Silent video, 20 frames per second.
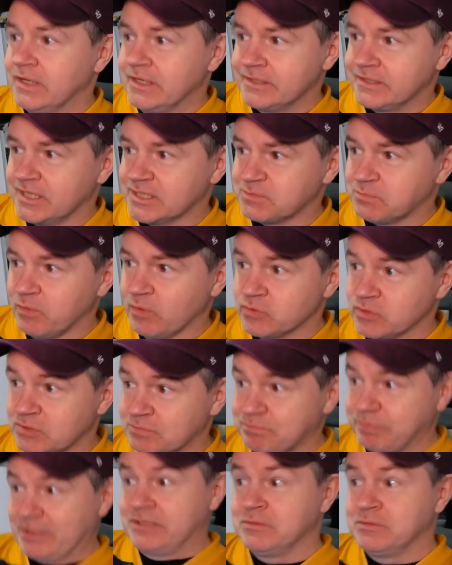Despero
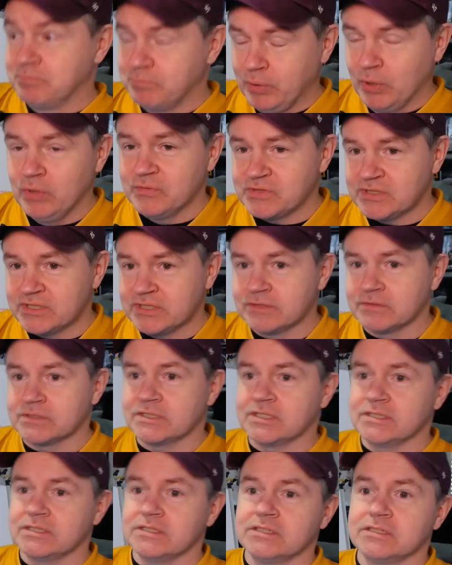just poofs into
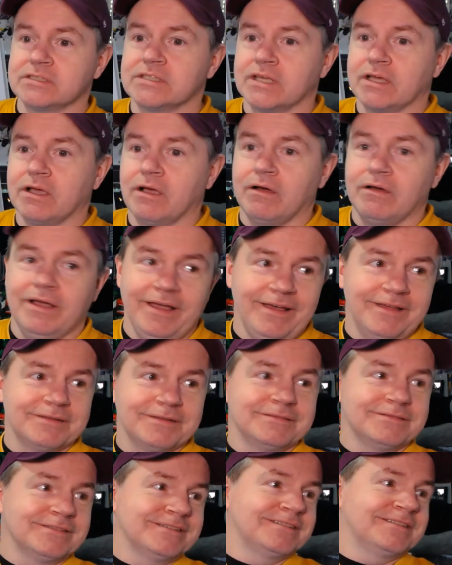existence. And they go, ha,
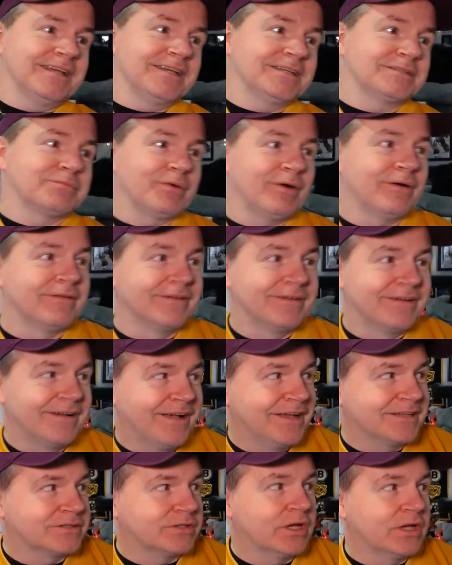this is Despero.
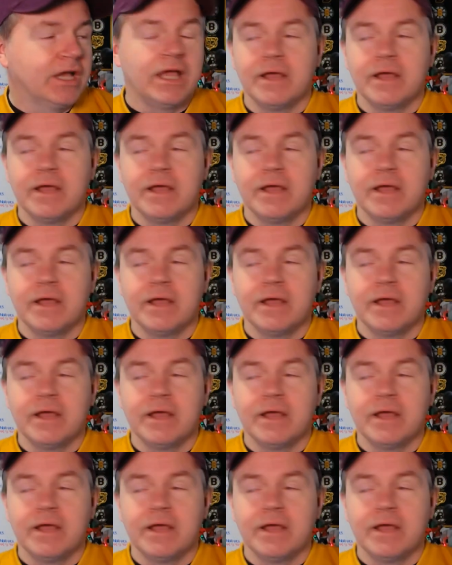That's...